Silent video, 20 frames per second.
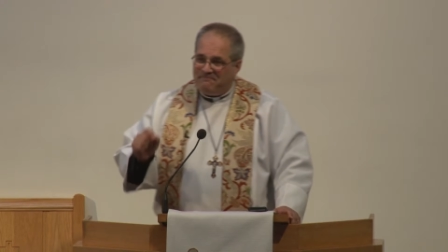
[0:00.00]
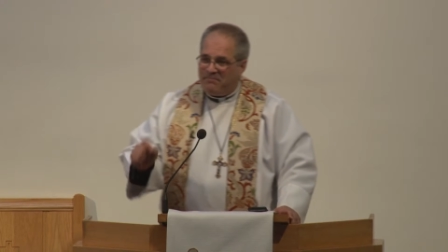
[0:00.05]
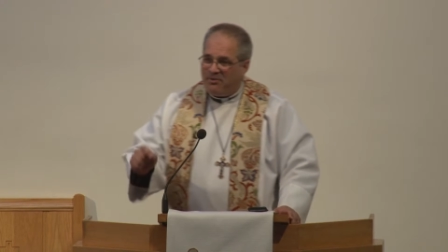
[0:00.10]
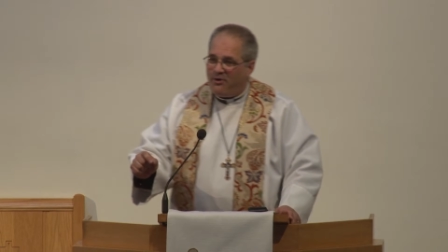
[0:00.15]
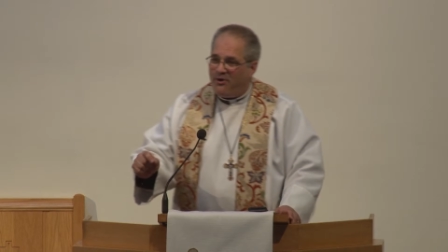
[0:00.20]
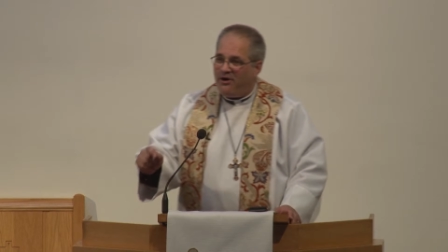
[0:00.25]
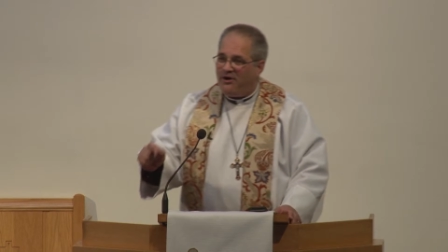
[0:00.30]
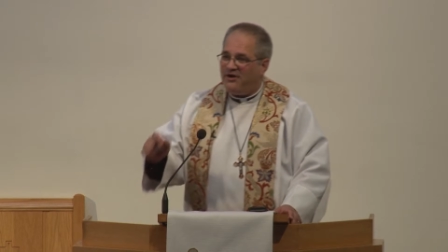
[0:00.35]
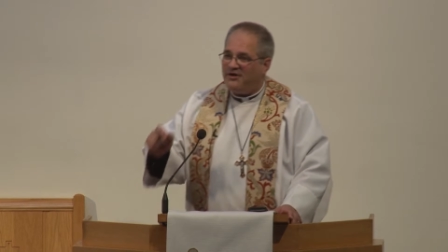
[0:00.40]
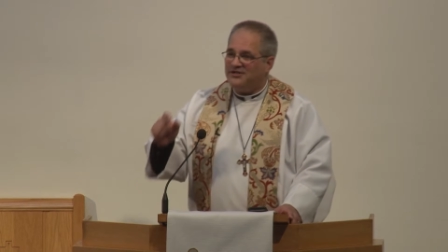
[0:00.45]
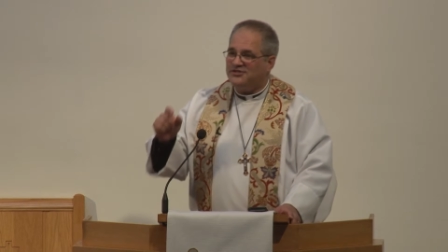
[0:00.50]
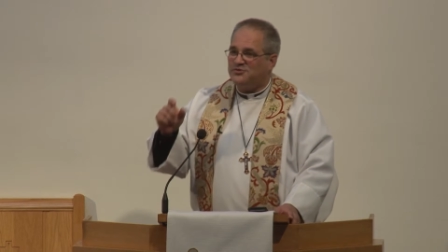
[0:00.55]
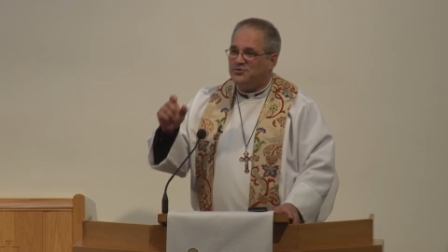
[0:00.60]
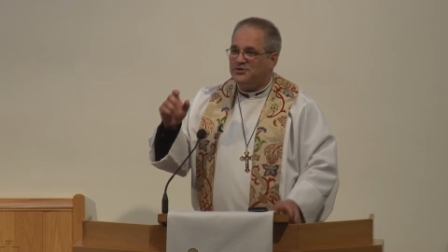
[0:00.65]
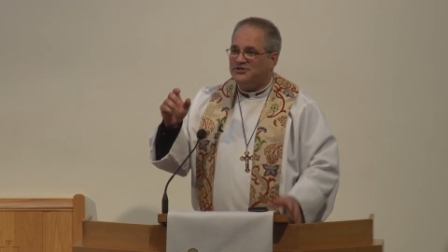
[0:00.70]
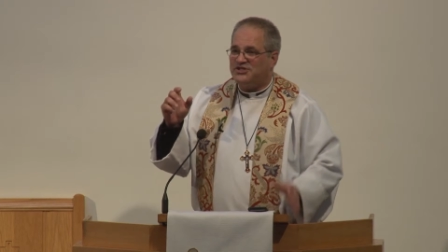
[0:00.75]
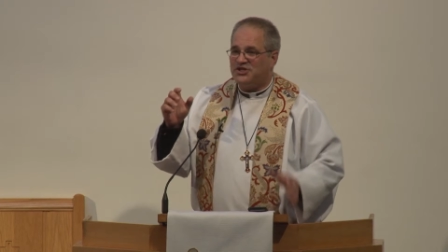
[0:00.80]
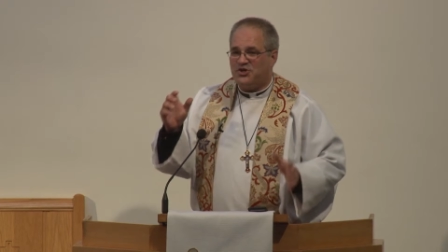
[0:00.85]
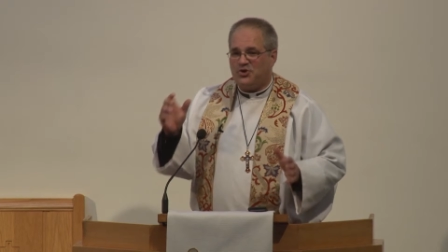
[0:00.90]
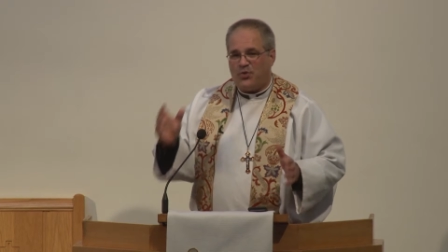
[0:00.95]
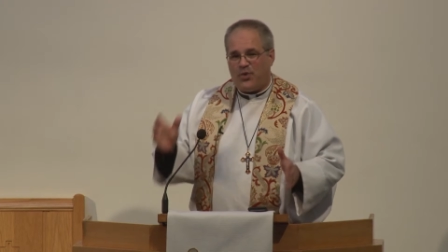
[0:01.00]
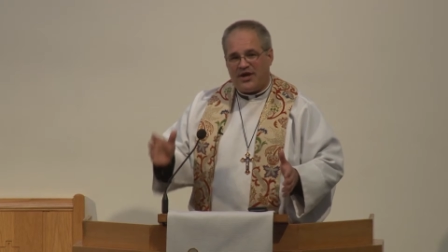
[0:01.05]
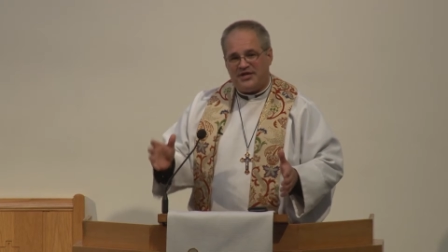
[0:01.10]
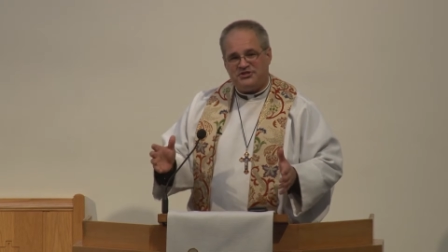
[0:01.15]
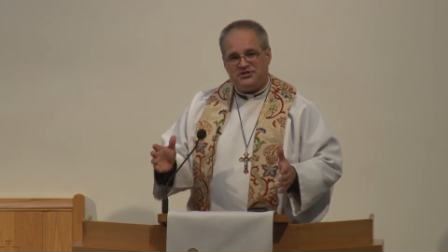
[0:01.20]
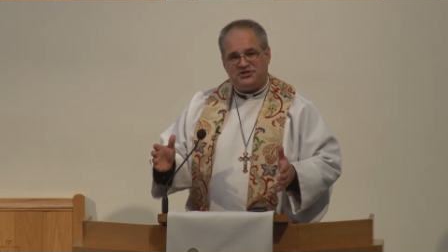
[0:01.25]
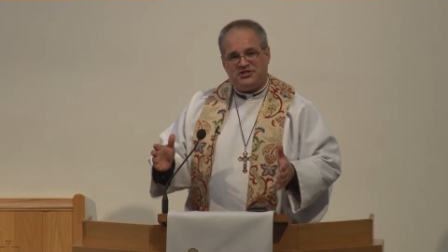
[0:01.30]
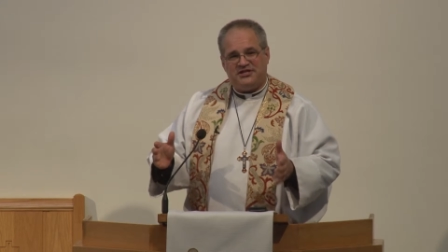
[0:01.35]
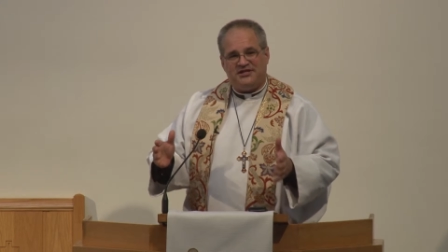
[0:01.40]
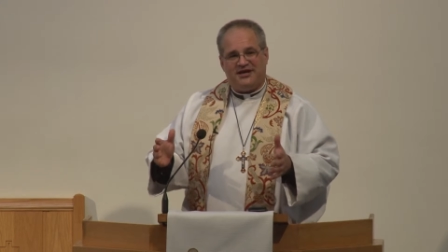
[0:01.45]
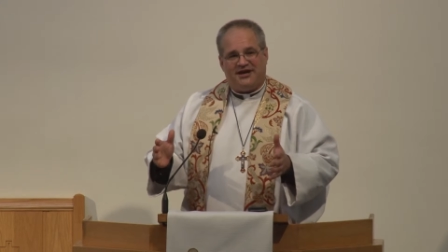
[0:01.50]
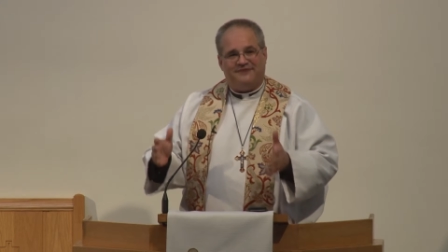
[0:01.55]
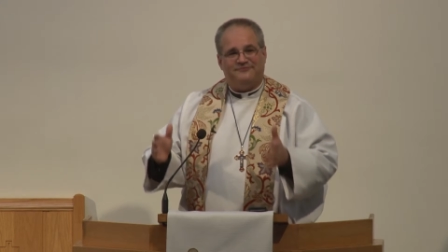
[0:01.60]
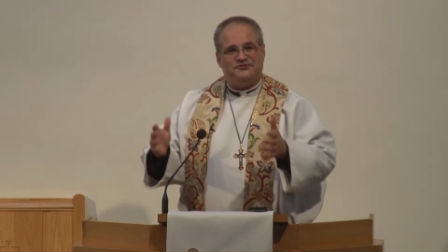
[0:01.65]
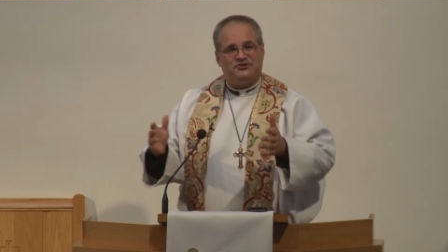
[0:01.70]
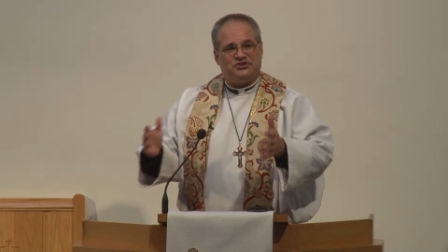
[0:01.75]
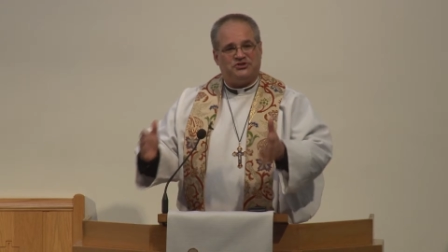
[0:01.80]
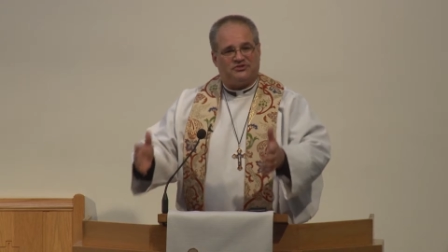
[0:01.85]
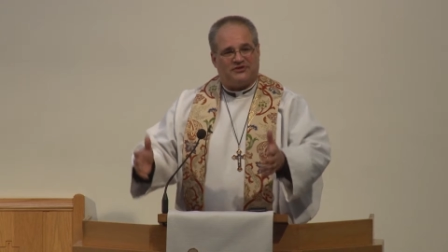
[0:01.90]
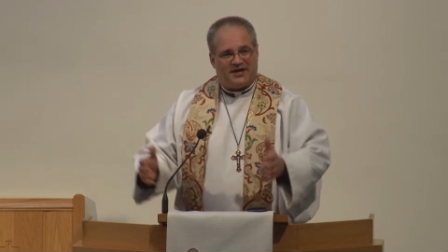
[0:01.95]
pause was a question of
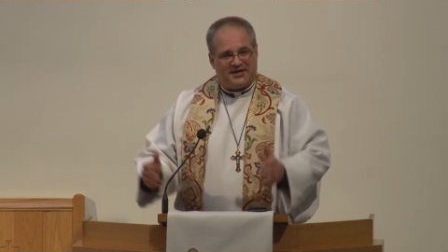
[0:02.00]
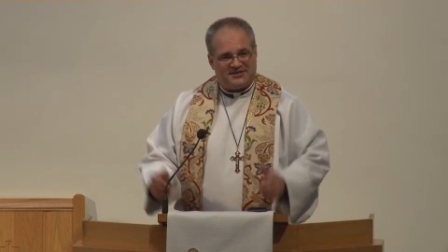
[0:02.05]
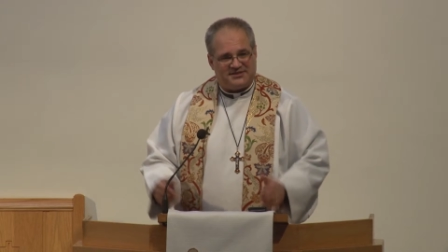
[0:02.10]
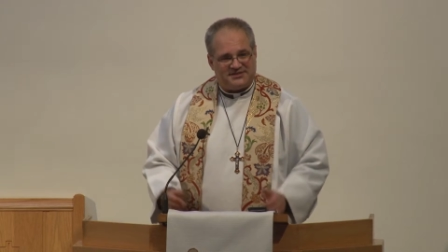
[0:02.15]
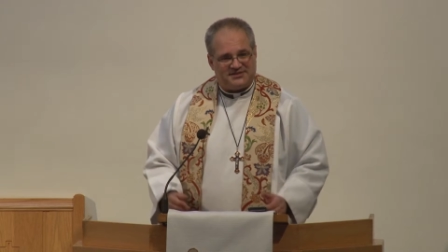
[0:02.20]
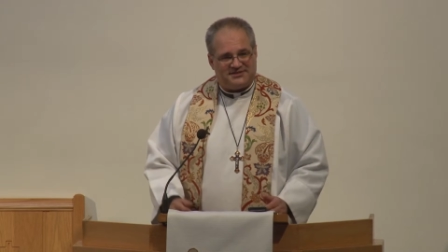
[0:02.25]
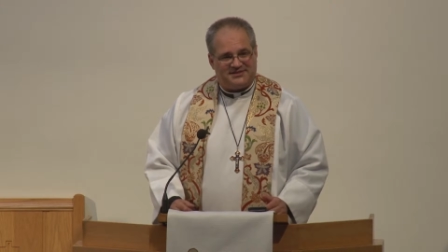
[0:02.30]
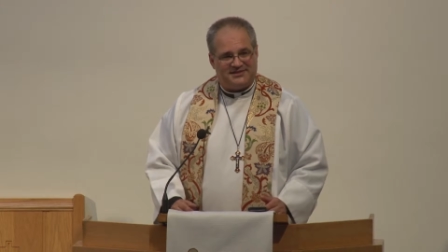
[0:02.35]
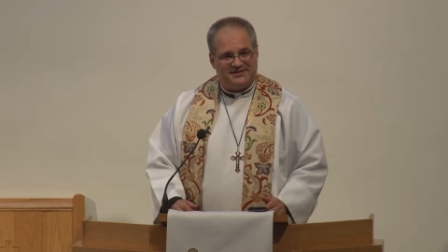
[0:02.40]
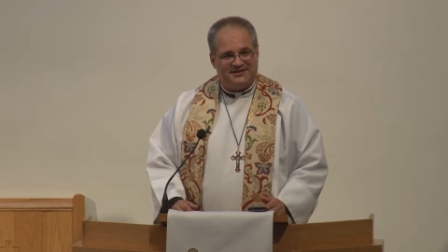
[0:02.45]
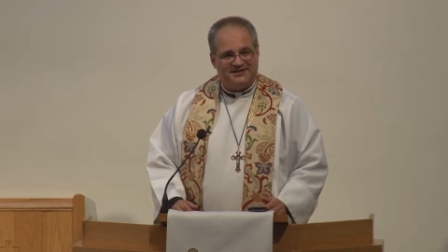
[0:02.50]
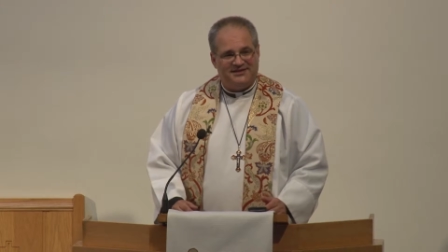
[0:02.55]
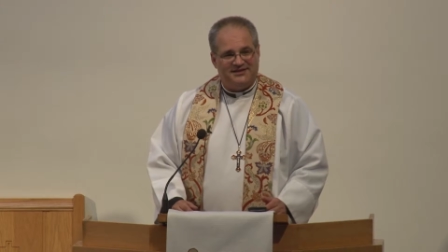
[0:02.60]
trust.